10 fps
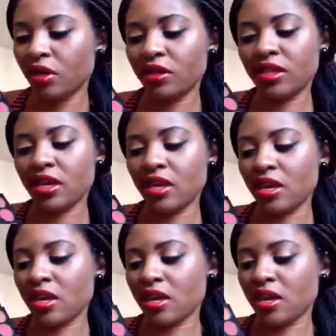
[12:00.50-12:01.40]

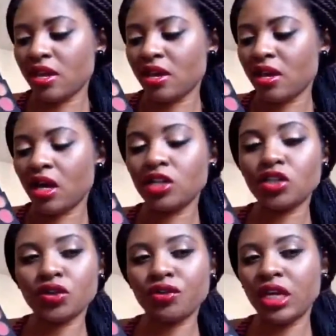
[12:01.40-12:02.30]
the
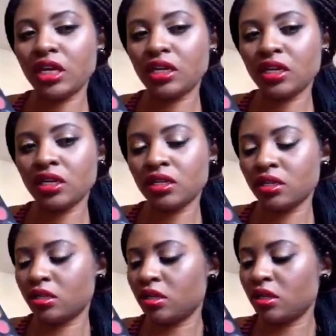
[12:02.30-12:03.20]
hunter green
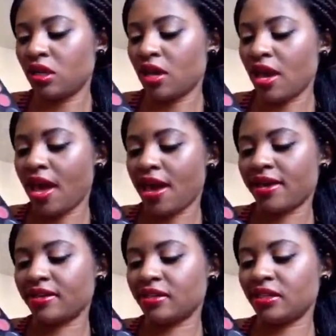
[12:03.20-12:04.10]

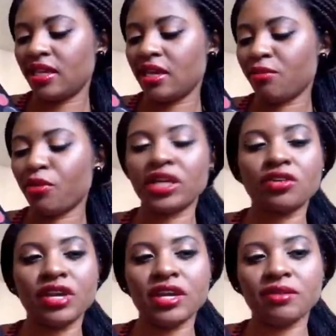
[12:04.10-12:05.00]
and the bright
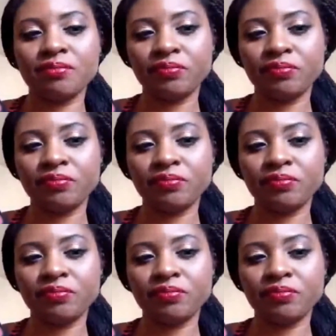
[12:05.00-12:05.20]
green.